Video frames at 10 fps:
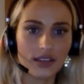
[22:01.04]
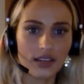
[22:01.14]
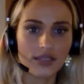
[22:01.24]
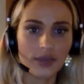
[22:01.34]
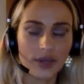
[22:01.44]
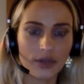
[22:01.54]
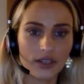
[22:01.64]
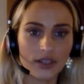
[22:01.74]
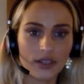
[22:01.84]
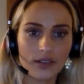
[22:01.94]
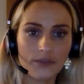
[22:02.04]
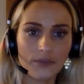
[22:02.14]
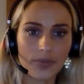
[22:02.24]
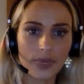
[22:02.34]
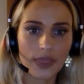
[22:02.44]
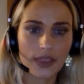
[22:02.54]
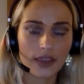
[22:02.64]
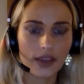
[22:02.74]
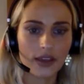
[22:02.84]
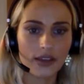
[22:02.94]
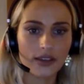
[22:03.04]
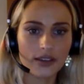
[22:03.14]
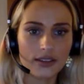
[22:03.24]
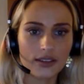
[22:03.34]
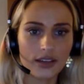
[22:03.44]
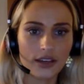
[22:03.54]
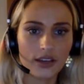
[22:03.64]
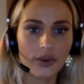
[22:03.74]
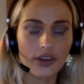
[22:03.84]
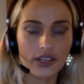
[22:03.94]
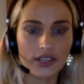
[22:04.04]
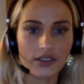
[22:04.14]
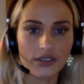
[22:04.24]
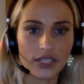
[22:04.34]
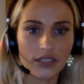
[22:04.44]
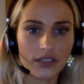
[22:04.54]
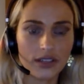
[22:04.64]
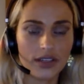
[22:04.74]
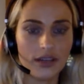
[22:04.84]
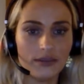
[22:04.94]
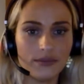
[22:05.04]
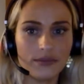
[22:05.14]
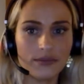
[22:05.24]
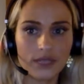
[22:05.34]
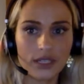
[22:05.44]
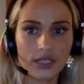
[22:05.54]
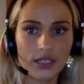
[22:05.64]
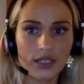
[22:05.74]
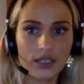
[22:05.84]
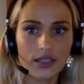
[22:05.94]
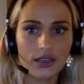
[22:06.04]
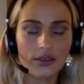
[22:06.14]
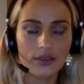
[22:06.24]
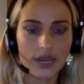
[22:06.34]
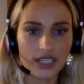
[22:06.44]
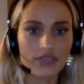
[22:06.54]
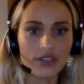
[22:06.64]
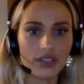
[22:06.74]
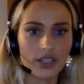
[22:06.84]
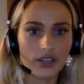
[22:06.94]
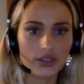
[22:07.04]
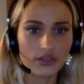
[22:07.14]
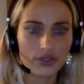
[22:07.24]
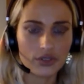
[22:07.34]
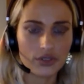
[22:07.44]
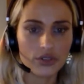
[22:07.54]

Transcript: about the the queerness of it. Um, but I definitely hear you for sure.